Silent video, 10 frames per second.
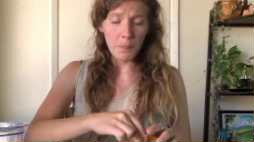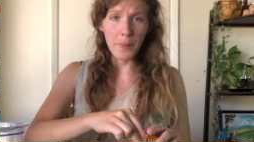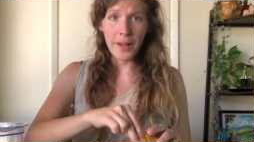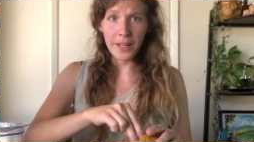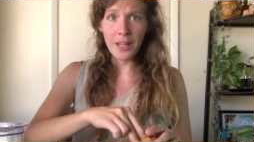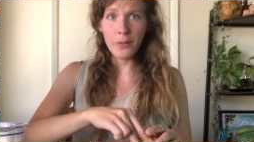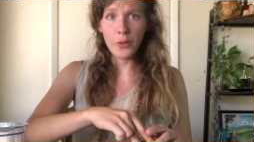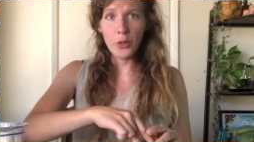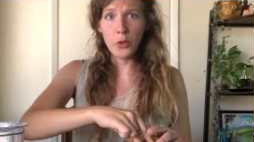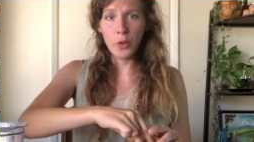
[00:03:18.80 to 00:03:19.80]
But
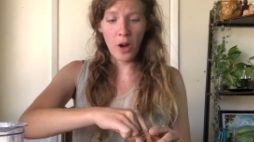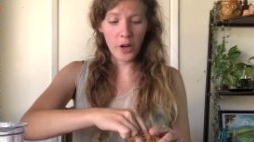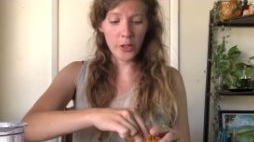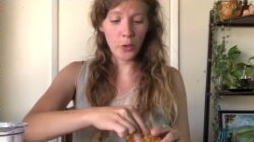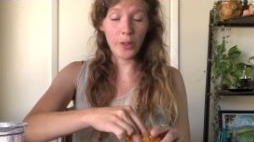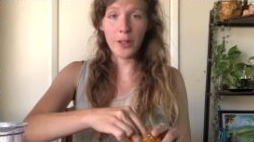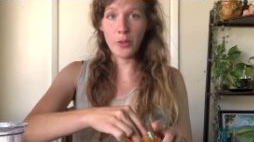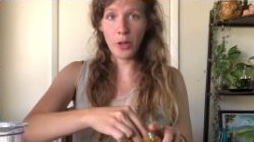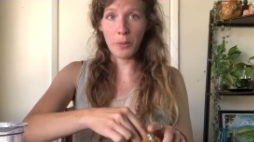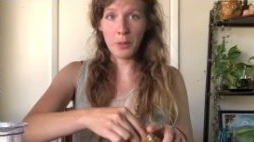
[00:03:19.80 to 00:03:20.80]
if you are going to the
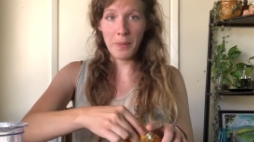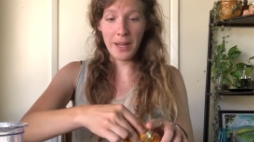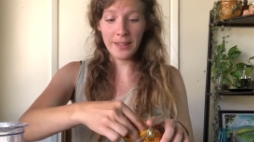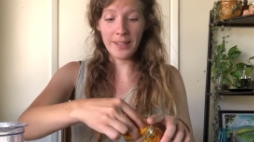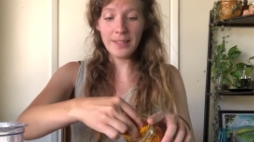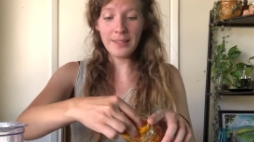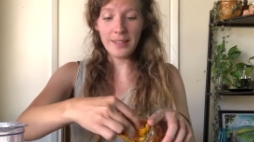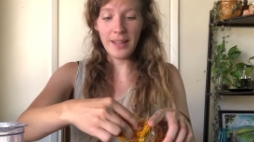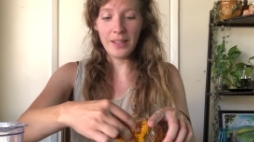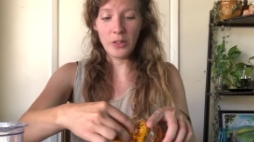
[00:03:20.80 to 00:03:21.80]
trouble to make
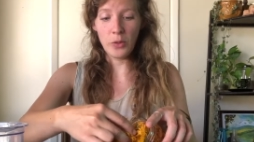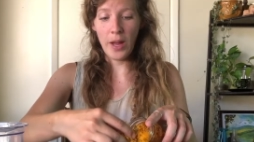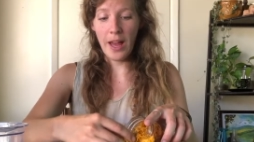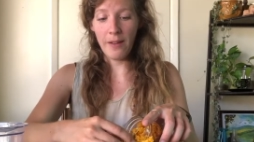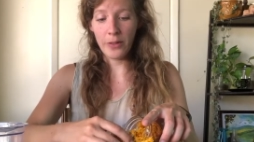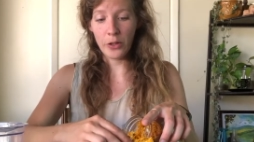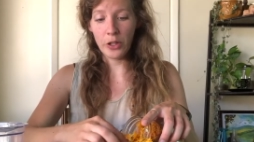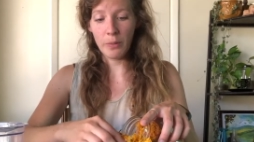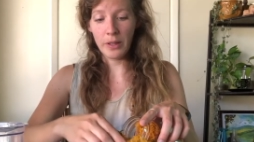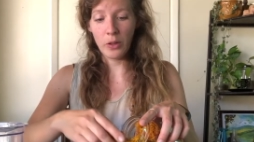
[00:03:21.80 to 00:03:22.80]
this and you have the
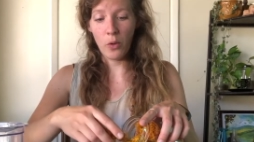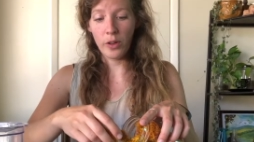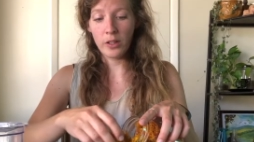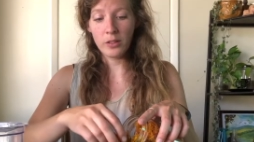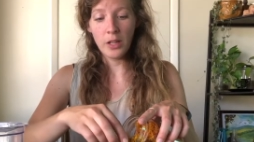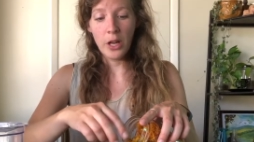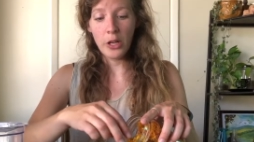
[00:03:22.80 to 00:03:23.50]
herb and the oil,